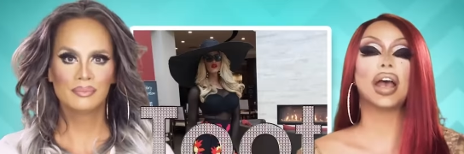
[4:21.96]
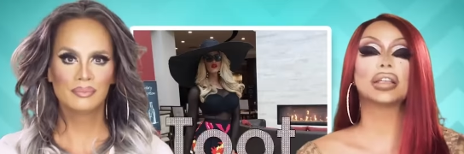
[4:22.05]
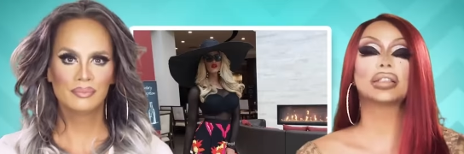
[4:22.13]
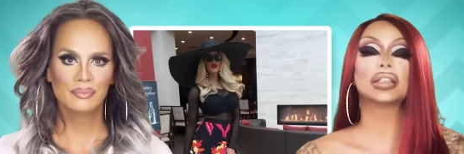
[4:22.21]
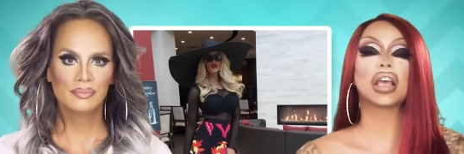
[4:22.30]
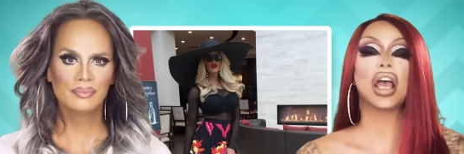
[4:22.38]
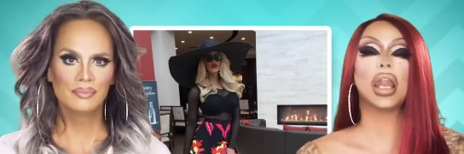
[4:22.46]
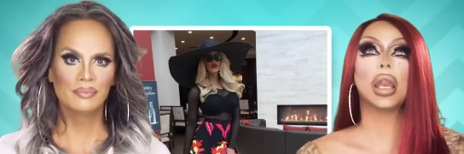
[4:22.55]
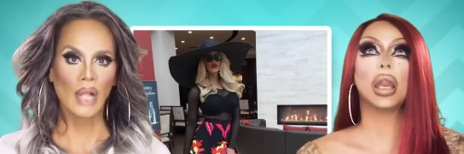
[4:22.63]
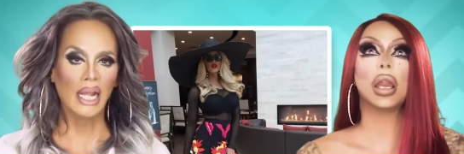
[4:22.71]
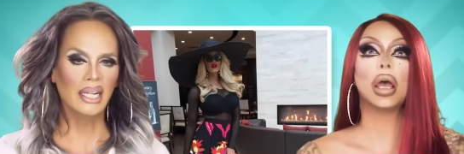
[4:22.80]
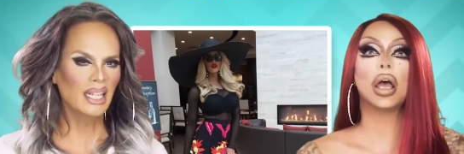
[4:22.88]
Speaker 1: hat. Mm -hmm. I
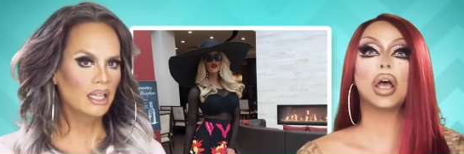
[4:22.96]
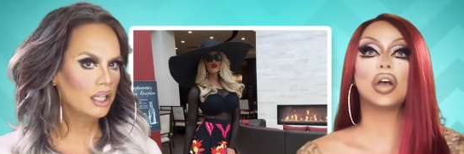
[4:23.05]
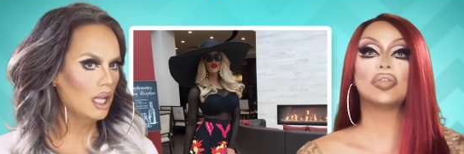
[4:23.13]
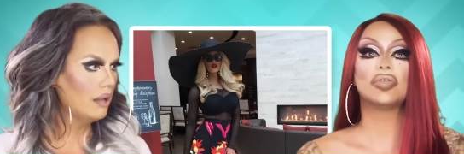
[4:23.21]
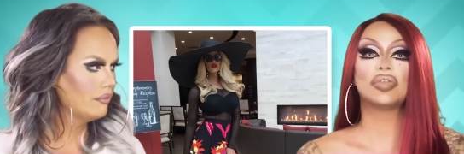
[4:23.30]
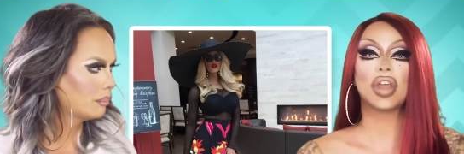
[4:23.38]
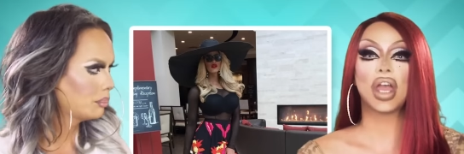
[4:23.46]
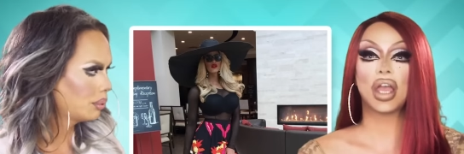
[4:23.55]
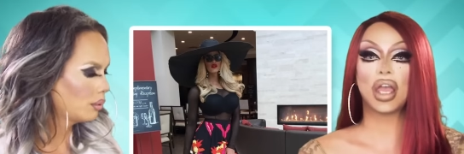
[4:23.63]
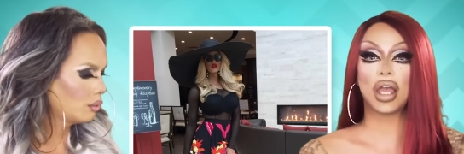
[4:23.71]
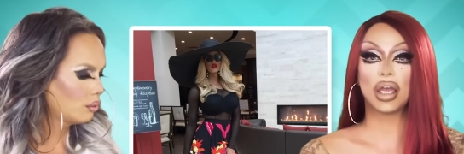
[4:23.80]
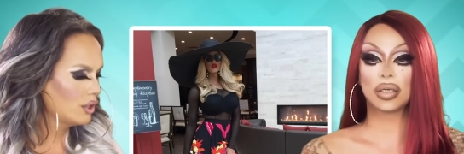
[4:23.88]
mm-hmm. and that, I love a
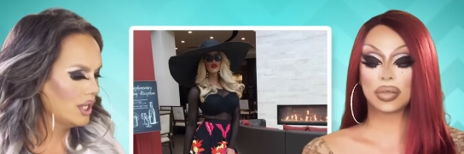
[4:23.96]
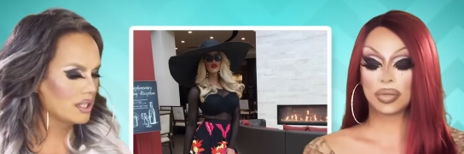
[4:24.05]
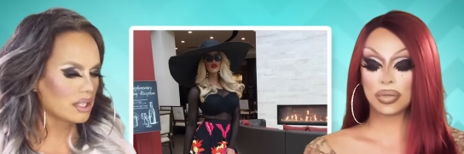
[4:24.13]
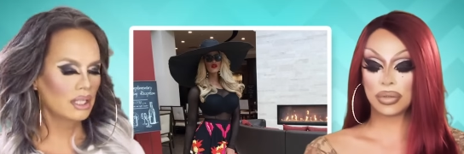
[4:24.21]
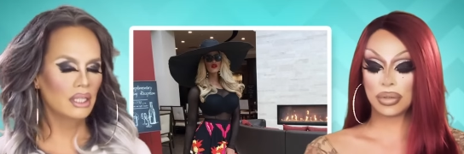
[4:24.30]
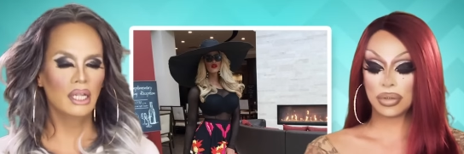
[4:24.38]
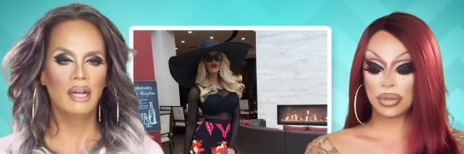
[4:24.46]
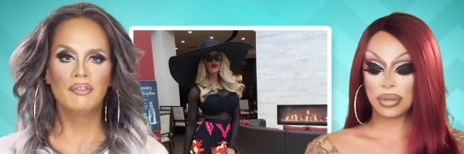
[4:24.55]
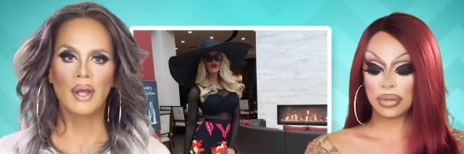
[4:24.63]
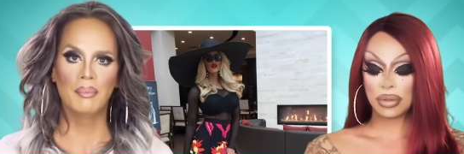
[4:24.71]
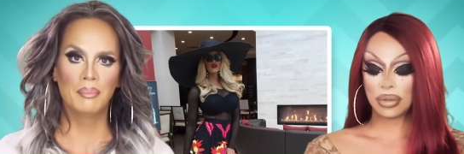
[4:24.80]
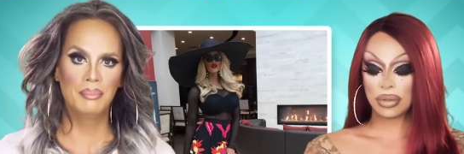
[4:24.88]
Speaker 2: print. I
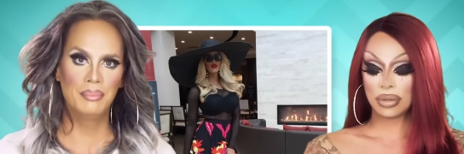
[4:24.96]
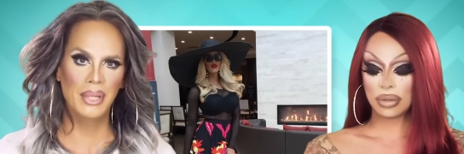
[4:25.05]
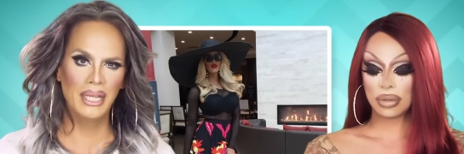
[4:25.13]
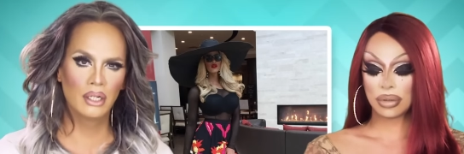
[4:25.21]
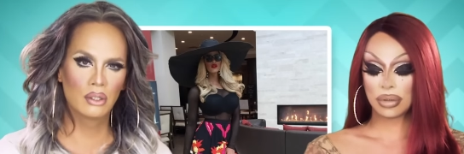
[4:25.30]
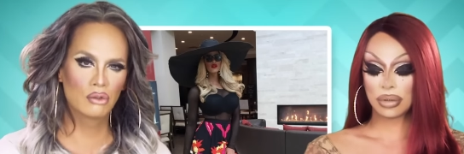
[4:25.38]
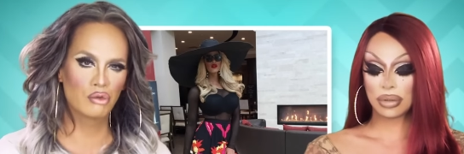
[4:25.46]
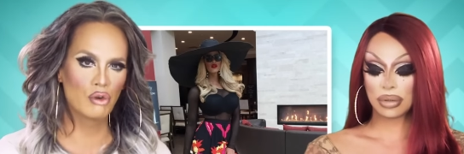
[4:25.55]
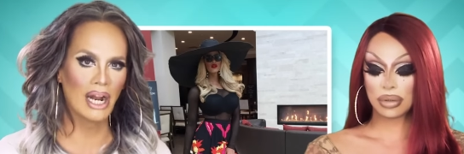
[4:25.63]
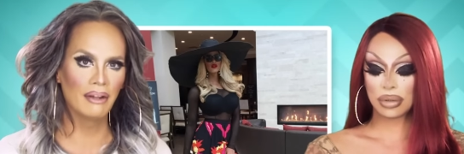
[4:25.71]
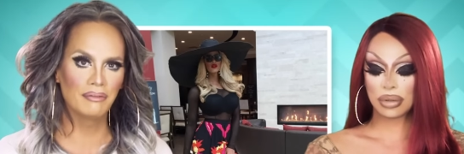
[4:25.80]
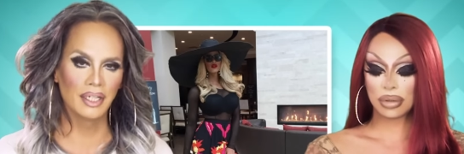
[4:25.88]
love that big
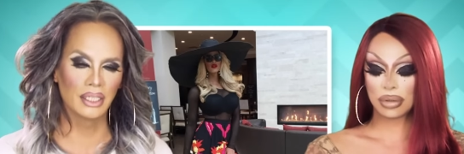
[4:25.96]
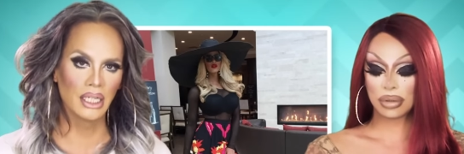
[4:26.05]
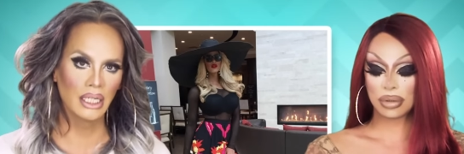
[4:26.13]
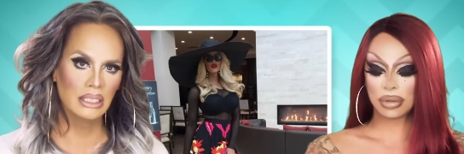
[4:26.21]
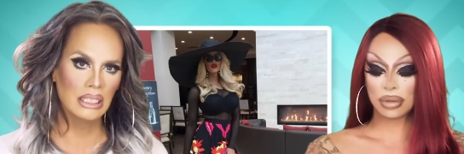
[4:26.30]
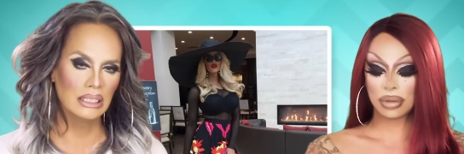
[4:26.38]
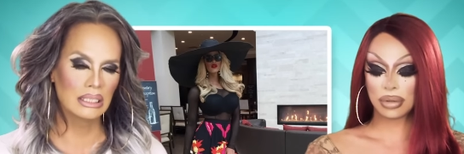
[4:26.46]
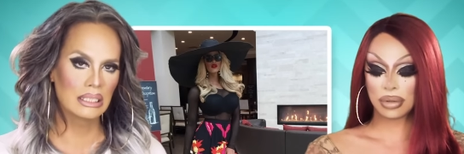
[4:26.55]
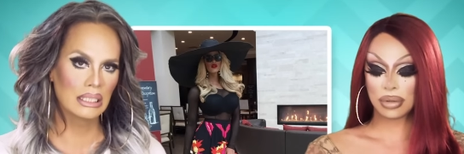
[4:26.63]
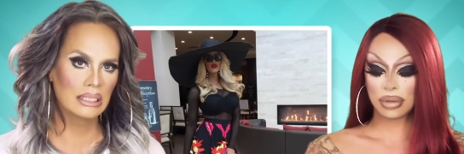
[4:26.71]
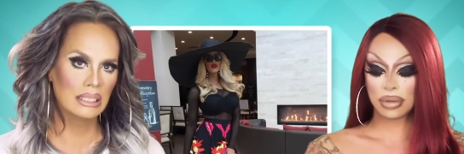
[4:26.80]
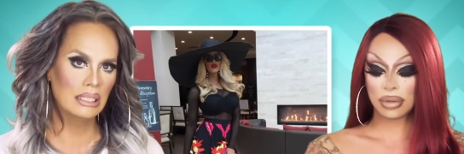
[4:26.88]
graphic
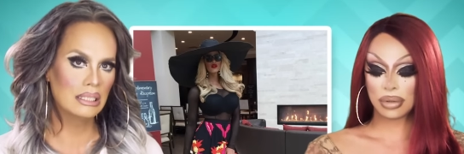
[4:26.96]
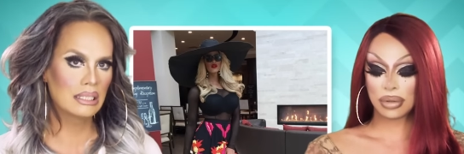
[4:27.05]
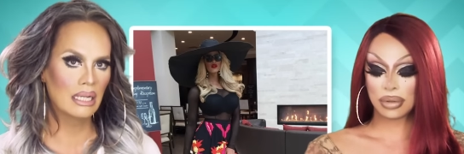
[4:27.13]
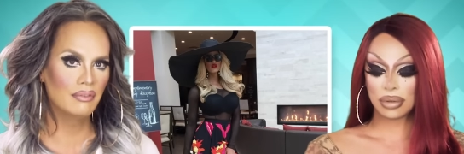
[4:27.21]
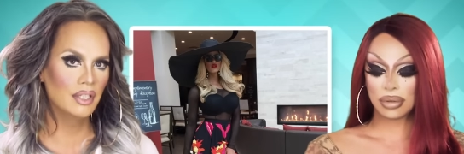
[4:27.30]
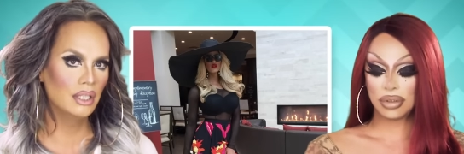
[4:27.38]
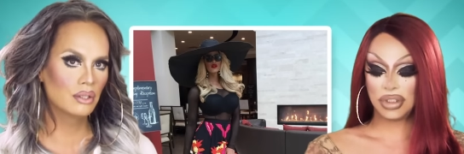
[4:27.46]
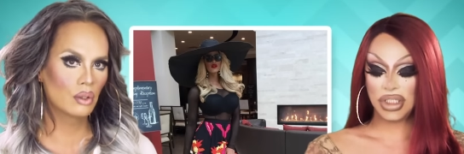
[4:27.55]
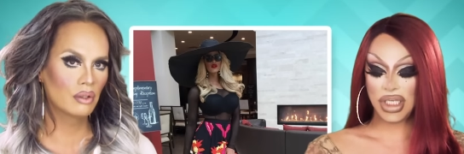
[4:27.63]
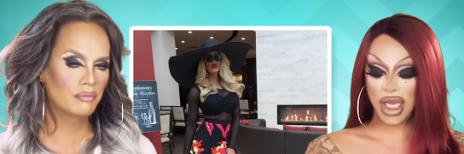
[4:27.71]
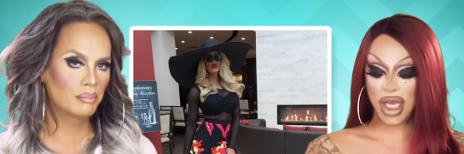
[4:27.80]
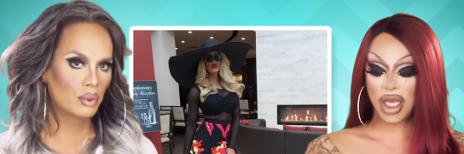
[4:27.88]
1960s, 70s
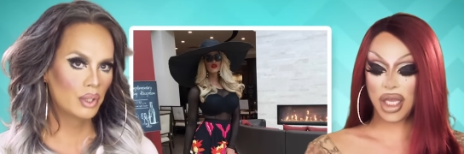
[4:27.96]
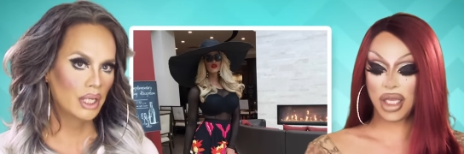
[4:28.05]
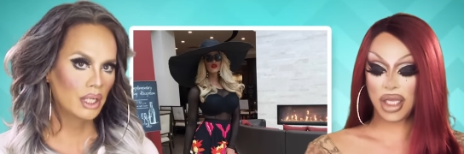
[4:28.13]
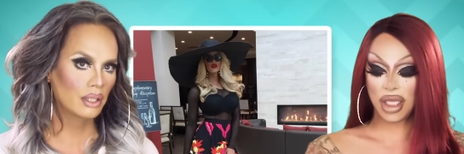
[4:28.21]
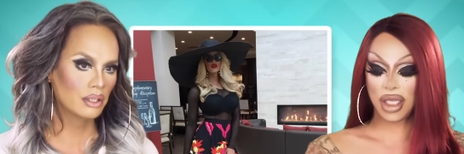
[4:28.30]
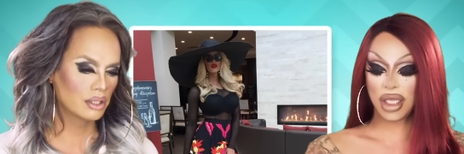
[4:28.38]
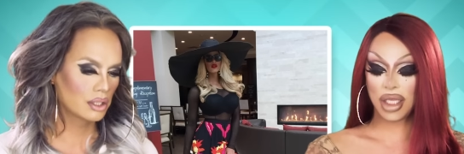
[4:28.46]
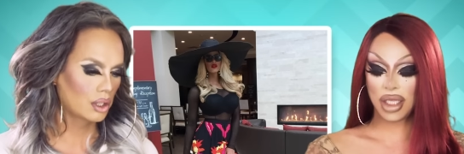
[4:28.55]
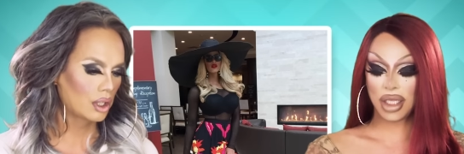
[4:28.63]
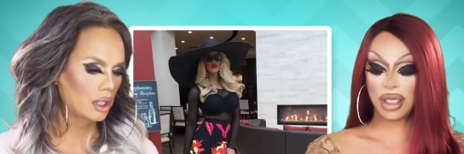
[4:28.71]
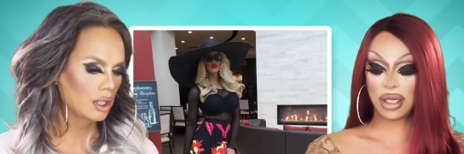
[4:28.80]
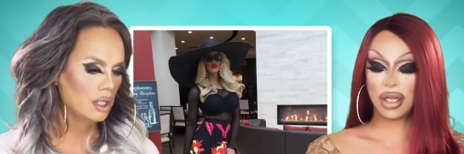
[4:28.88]
sort yeah. of print on the
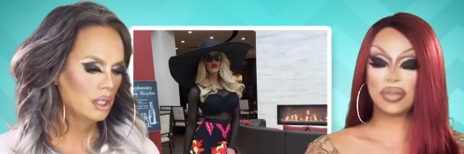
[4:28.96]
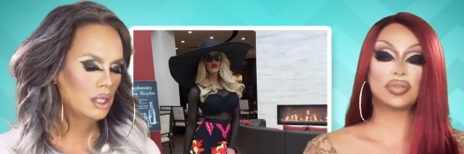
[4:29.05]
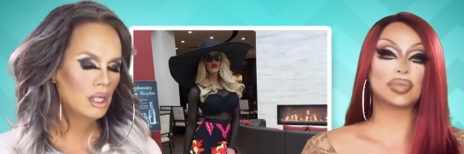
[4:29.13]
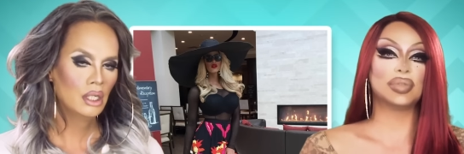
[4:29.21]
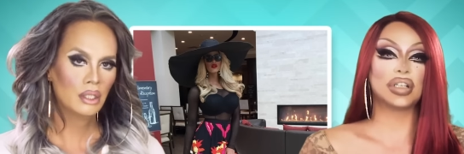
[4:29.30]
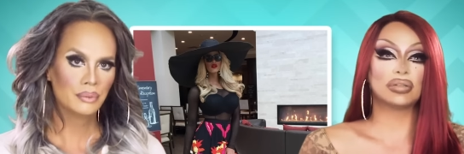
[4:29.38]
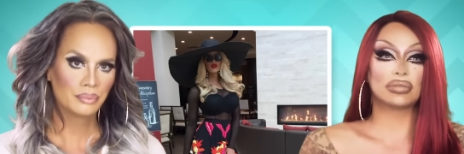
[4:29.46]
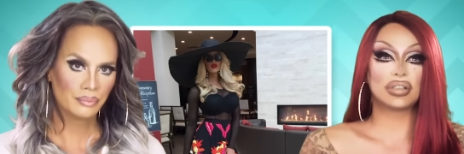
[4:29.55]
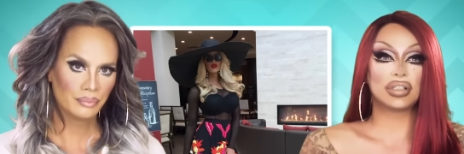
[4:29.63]
skirt. And those big old